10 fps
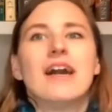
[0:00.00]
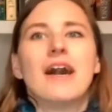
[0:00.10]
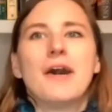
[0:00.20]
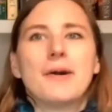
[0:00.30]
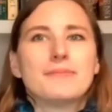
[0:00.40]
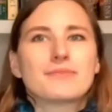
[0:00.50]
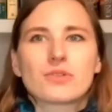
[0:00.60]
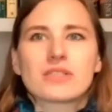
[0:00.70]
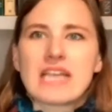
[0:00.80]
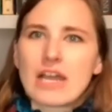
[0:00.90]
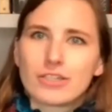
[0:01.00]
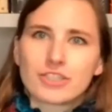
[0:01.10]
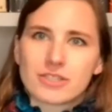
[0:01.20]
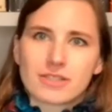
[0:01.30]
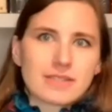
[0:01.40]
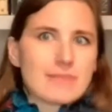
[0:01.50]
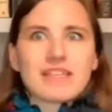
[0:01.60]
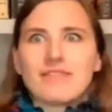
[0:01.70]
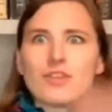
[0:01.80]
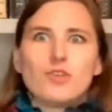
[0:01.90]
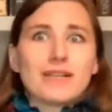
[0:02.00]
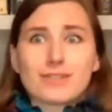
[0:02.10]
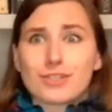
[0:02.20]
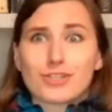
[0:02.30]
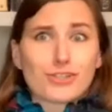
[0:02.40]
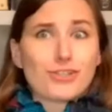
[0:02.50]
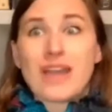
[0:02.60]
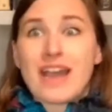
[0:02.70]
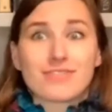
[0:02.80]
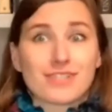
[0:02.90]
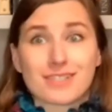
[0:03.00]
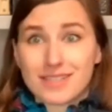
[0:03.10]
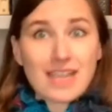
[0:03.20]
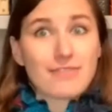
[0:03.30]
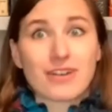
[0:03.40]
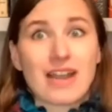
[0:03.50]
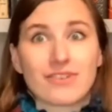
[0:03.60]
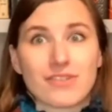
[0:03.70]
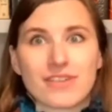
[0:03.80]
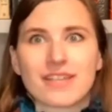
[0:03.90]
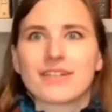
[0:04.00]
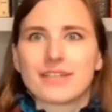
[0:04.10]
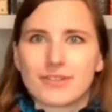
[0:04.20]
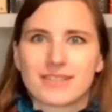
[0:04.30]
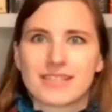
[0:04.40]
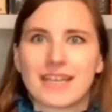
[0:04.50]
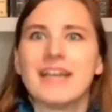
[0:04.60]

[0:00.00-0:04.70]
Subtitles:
So it's not all just them giving you messages and you have to decipher everything. Like, you can say,